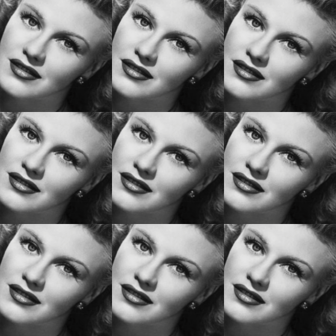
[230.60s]

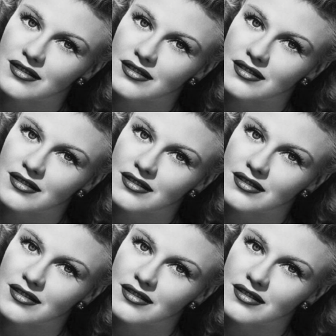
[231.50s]

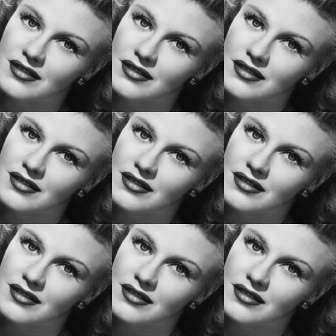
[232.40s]

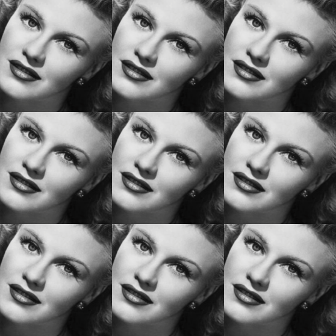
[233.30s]

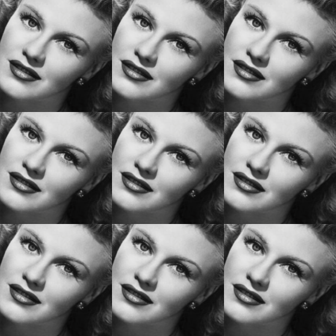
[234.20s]

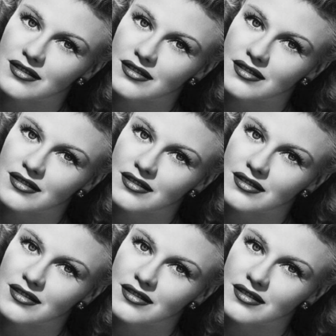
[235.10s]

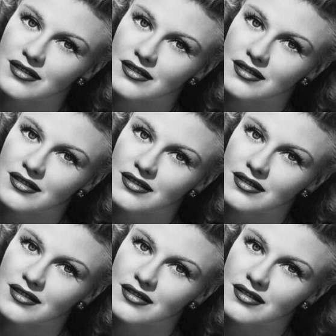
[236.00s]

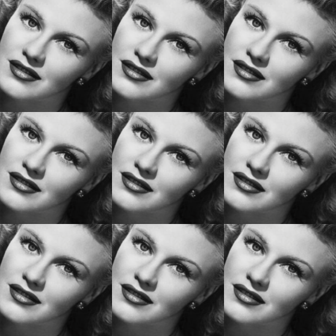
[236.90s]

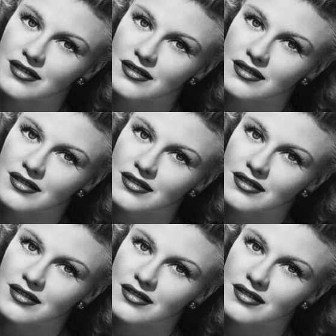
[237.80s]
This is a still picture; no speech is visible.